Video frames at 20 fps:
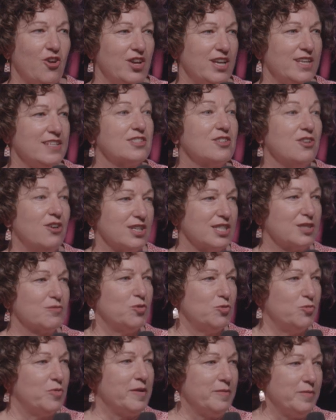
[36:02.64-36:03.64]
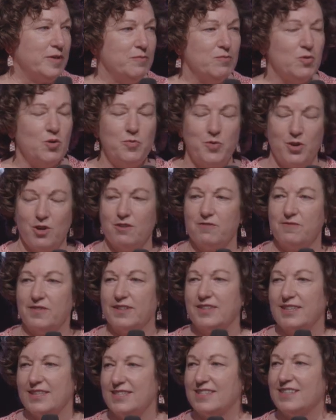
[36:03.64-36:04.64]
his gospel will be more
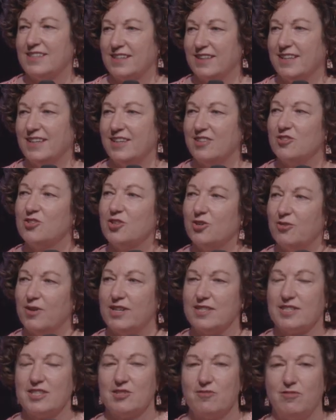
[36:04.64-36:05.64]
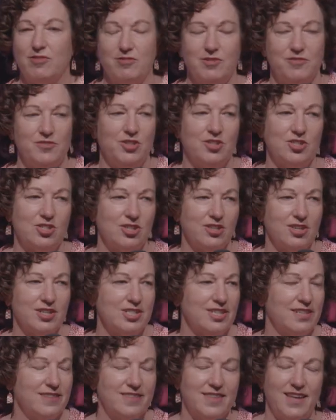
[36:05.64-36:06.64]
perfectly declared through us as Riverview
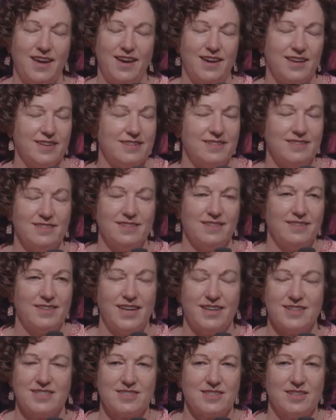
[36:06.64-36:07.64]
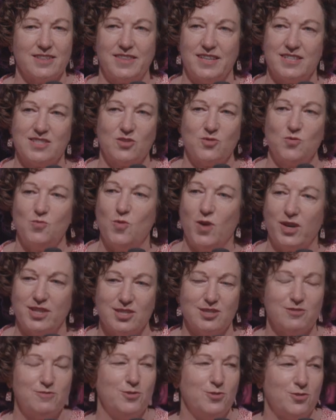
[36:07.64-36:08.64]
Church. And that's a
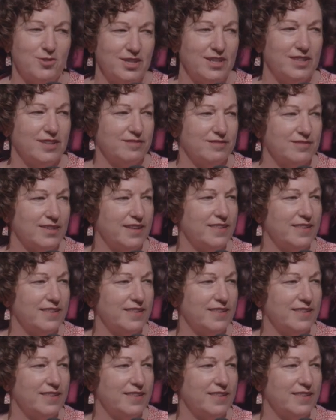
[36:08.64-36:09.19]
wonderful thing.